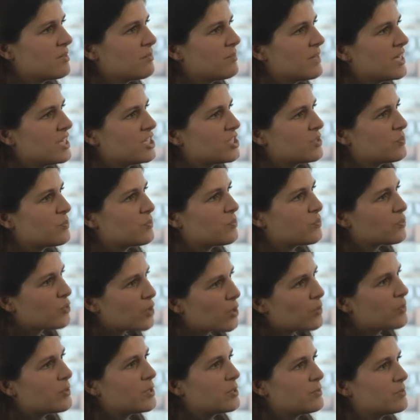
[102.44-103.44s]
the major
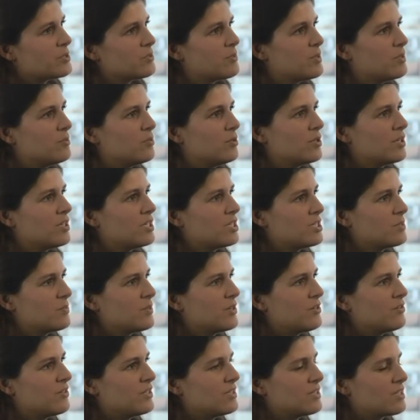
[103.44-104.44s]
problems people can
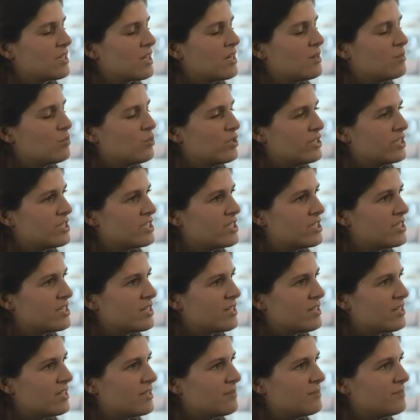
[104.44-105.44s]
experience come winter
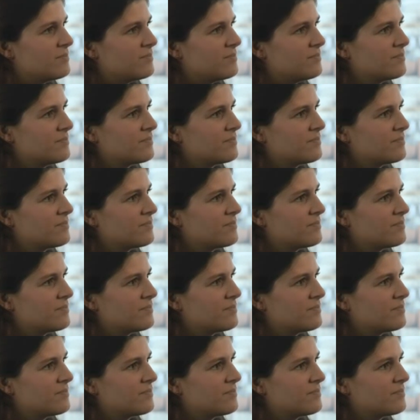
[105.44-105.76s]
time?